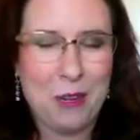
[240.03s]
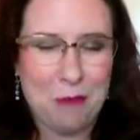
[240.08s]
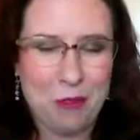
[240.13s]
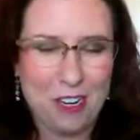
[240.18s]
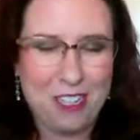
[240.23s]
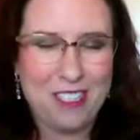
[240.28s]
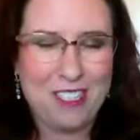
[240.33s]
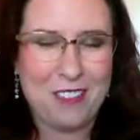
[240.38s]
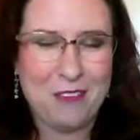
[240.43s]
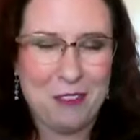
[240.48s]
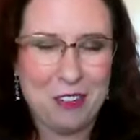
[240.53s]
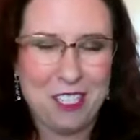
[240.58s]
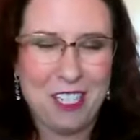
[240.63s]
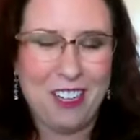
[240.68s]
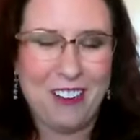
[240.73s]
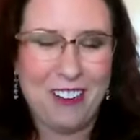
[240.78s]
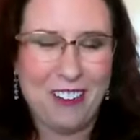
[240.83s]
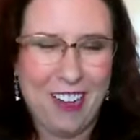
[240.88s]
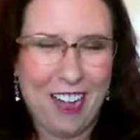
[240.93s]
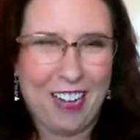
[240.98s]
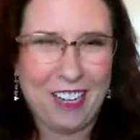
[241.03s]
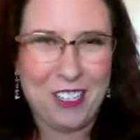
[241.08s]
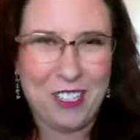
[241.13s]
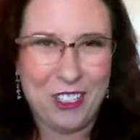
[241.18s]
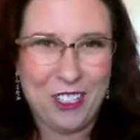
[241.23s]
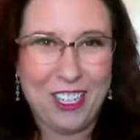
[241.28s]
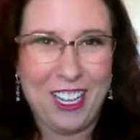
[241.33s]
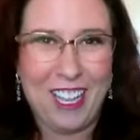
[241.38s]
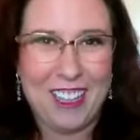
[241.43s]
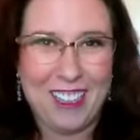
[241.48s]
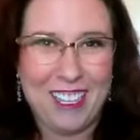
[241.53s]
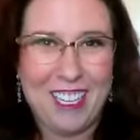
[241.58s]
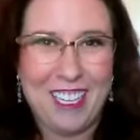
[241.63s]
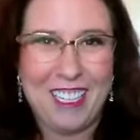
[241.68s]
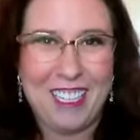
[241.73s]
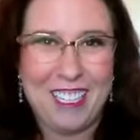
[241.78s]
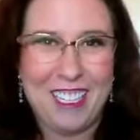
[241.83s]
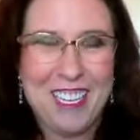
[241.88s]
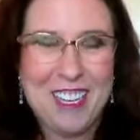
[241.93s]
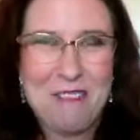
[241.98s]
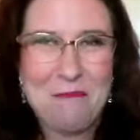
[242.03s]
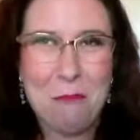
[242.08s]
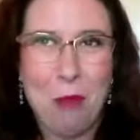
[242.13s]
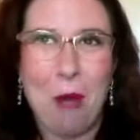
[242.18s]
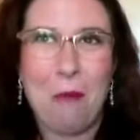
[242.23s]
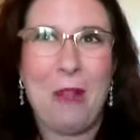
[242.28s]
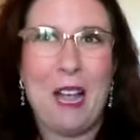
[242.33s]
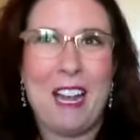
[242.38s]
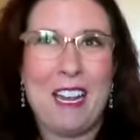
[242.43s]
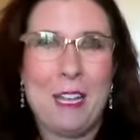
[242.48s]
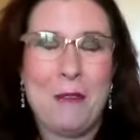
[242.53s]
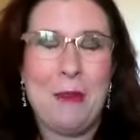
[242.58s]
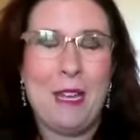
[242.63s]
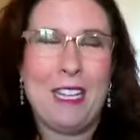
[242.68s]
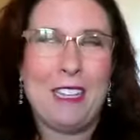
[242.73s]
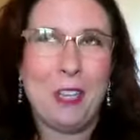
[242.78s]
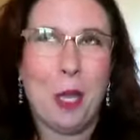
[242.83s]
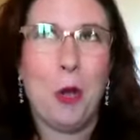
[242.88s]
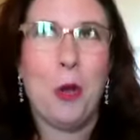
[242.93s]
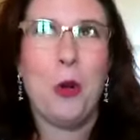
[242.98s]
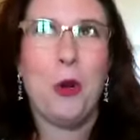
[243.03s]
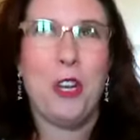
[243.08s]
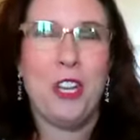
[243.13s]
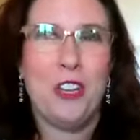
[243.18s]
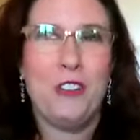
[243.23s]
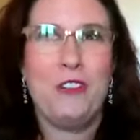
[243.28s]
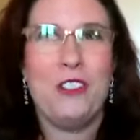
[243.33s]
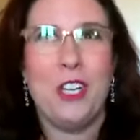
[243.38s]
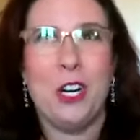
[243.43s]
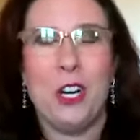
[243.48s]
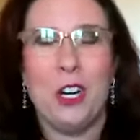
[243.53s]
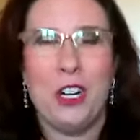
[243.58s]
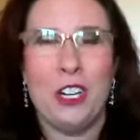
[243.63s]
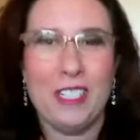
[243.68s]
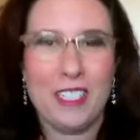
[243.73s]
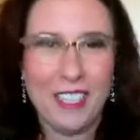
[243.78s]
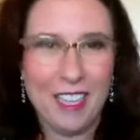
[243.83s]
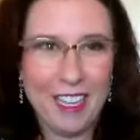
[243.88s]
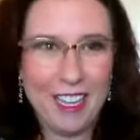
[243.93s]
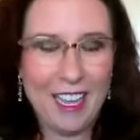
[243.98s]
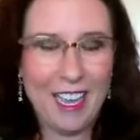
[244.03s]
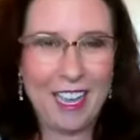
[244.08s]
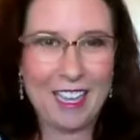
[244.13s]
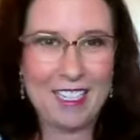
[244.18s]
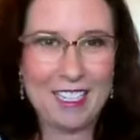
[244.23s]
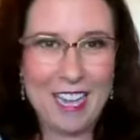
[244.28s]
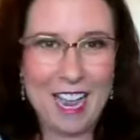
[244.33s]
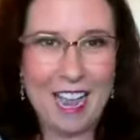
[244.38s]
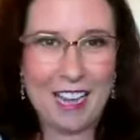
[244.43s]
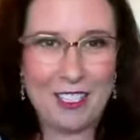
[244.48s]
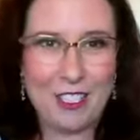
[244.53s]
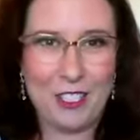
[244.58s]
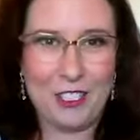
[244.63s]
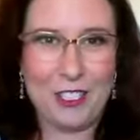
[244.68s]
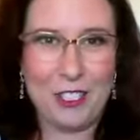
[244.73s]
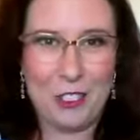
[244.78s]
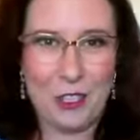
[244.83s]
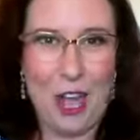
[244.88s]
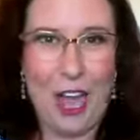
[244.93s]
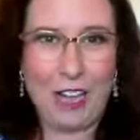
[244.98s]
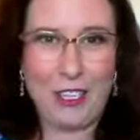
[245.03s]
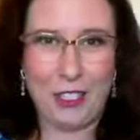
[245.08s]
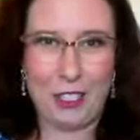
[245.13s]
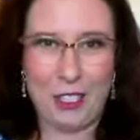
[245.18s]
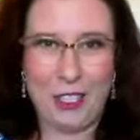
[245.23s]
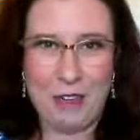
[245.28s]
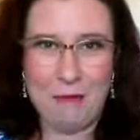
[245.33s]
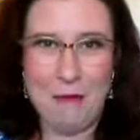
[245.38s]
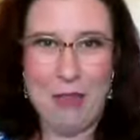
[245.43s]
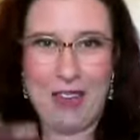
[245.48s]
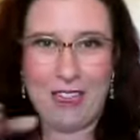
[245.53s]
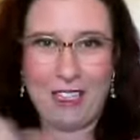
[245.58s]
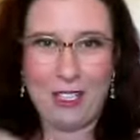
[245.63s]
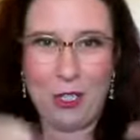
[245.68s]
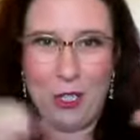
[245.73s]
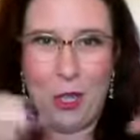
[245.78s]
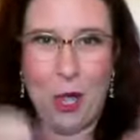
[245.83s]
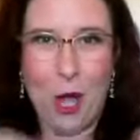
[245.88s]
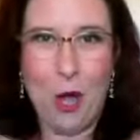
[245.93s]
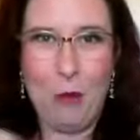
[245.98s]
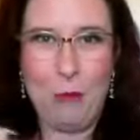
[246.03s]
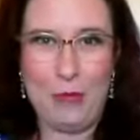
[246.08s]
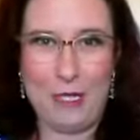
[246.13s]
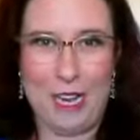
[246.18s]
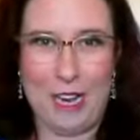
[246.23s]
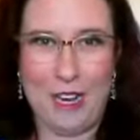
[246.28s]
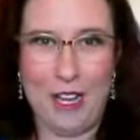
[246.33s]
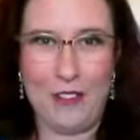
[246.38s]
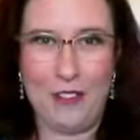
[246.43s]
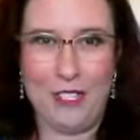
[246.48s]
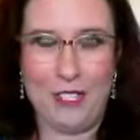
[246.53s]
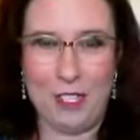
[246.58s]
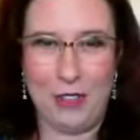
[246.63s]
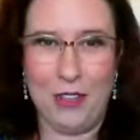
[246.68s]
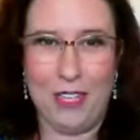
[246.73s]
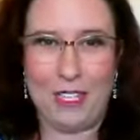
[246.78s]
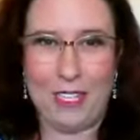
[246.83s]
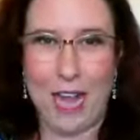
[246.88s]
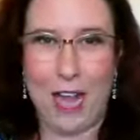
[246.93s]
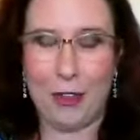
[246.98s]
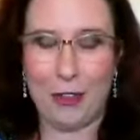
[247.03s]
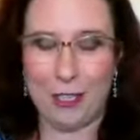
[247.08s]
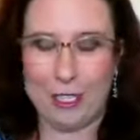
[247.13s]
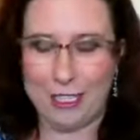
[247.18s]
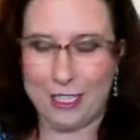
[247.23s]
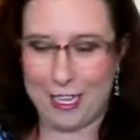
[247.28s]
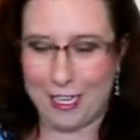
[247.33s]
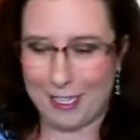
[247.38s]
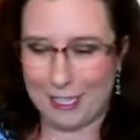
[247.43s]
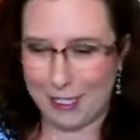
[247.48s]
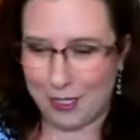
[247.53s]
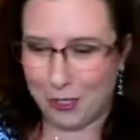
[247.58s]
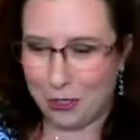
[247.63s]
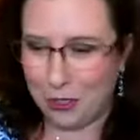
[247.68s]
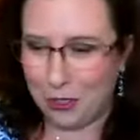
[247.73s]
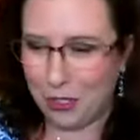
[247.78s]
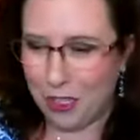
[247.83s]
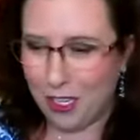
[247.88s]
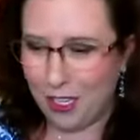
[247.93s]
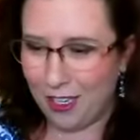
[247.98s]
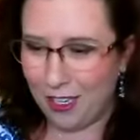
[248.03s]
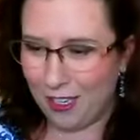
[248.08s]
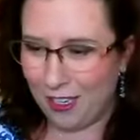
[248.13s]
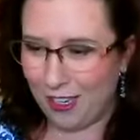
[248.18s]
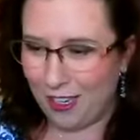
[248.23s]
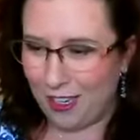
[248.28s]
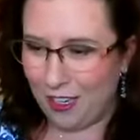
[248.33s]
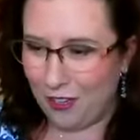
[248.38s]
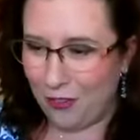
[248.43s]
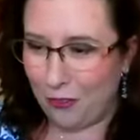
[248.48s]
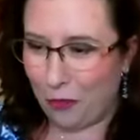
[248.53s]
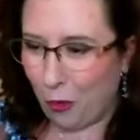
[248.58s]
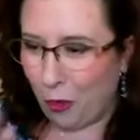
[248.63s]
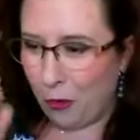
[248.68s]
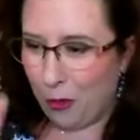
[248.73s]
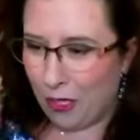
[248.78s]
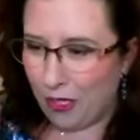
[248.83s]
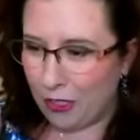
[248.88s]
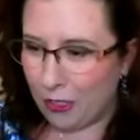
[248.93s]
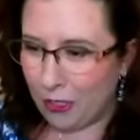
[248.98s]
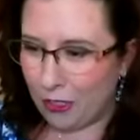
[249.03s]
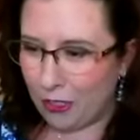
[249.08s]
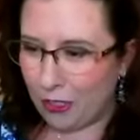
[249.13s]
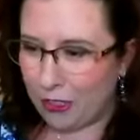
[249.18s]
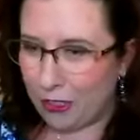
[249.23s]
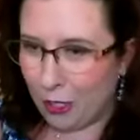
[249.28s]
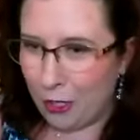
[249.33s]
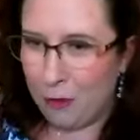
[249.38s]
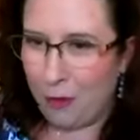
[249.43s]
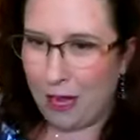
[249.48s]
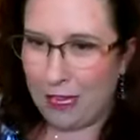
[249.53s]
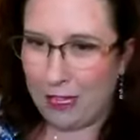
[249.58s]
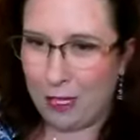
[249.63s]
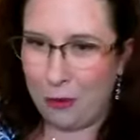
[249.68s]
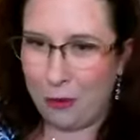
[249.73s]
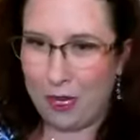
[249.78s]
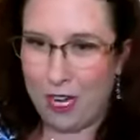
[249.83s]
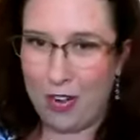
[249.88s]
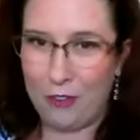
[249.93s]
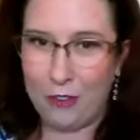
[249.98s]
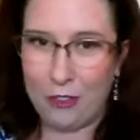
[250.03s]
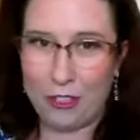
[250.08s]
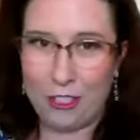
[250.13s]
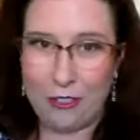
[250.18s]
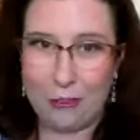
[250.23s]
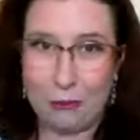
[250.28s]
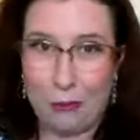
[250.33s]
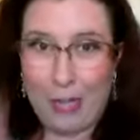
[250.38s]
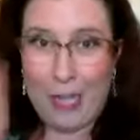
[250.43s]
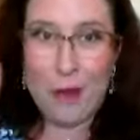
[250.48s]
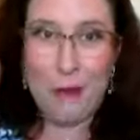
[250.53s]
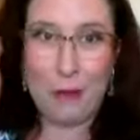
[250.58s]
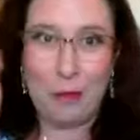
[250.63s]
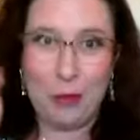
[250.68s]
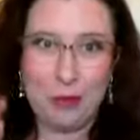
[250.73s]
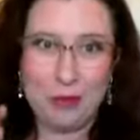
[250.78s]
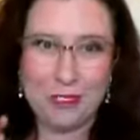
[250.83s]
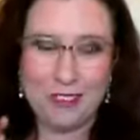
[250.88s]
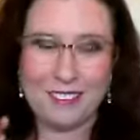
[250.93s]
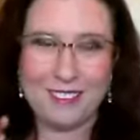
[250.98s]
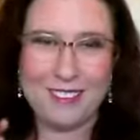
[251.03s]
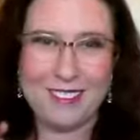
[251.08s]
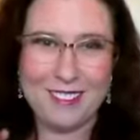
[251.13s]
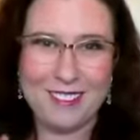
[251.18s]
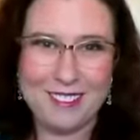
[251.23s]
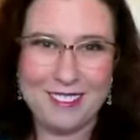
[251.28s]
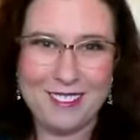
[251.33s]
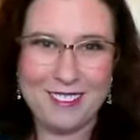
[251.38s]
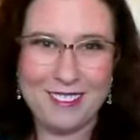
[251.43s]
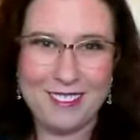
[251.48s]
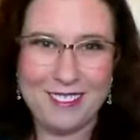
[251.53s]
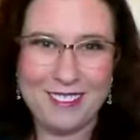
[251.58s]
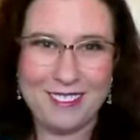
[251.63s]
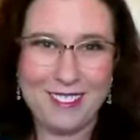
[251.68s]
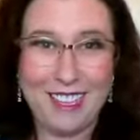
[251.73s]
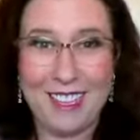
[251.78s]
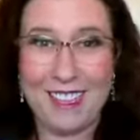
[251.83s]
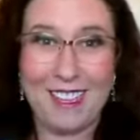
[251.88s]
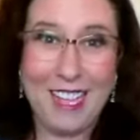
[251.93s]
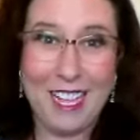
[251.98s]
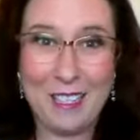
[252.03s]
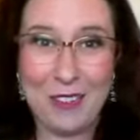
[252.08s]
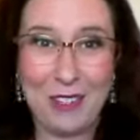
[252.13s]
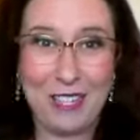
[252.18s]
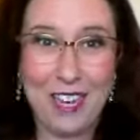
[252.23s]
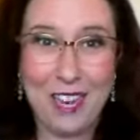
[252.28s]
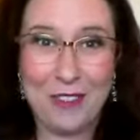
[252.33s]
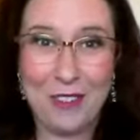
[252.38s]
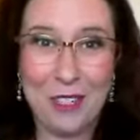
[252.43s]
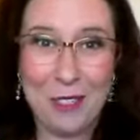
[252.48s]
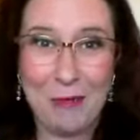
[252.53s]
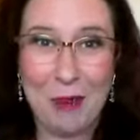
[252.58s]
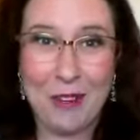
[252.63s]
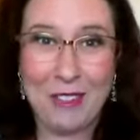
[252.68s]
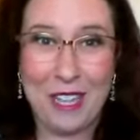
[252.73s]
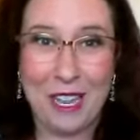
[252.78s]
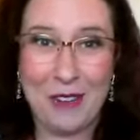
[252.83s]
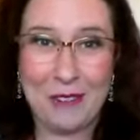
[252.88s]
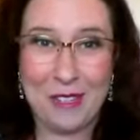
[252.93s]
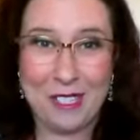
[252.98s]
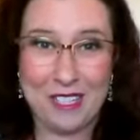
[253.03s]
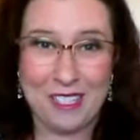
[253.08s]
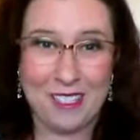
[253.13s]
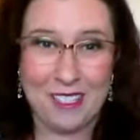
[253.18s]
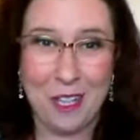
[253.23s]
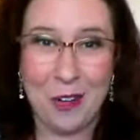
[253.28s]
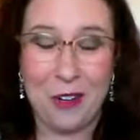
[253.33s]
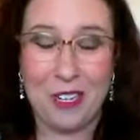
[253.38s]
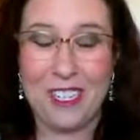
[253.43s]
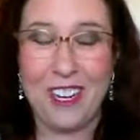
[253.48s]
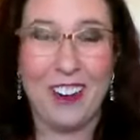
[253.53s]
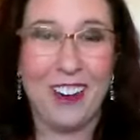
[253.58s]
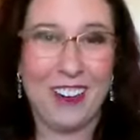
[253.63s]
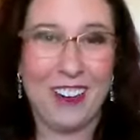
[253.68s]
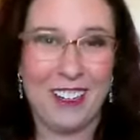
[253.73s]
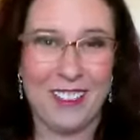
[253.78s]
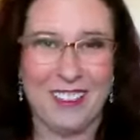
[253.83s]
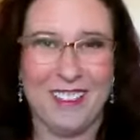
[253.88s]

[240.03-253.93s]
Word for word: present one year. Actually, I think mom got him a load of dirt and dad took the tractor and made little humps out of it so that Tyler could take his little uh, four wheeler or dirt bike or whatever and ramp. And that's what he got for his birthday was a load of dirt